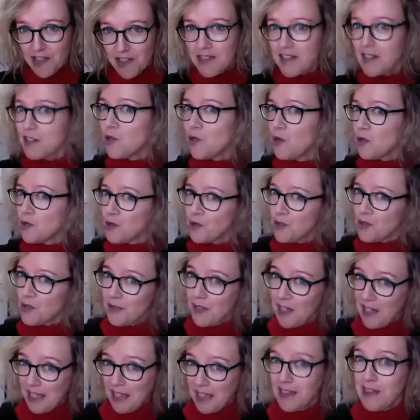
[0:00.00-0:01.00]
I also
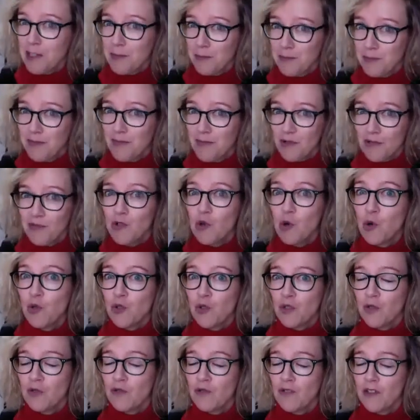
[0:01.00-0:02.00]
had them, of course,
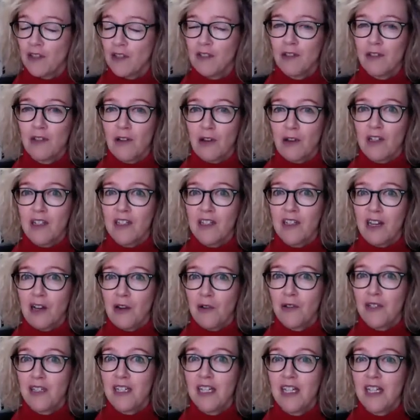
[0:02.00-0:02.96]
during the lockdown,